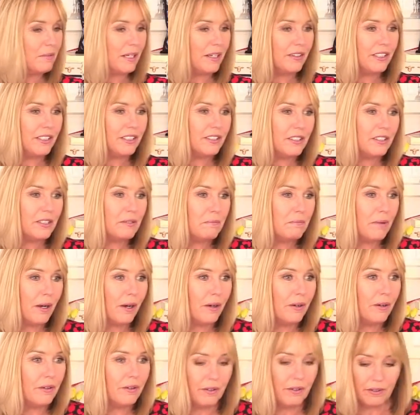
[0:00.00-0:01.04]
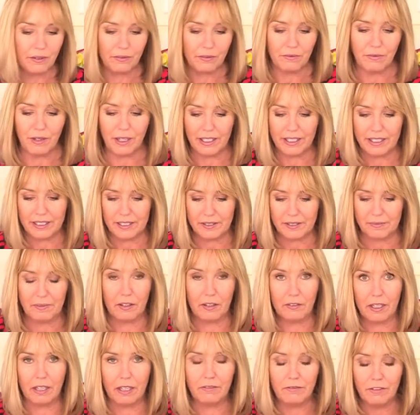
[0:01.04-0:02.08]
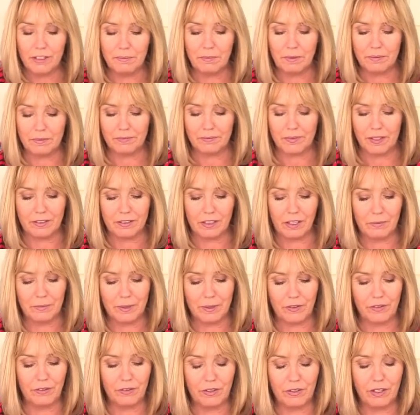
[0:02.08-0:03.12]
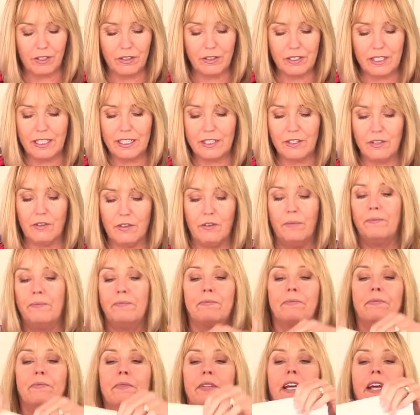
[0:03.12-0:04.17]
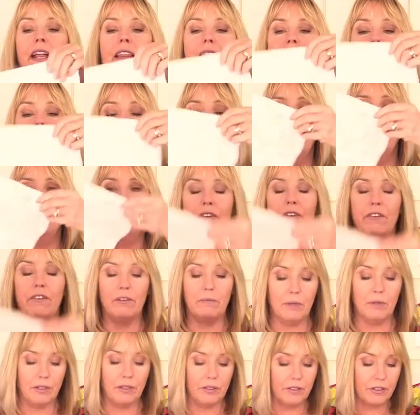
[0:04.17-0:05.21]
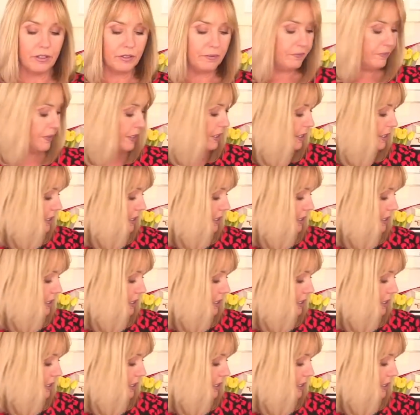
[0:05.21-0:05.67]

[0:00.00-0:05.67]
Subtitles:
Mary does both. Right, I'll go back through those later on. Thank you very much.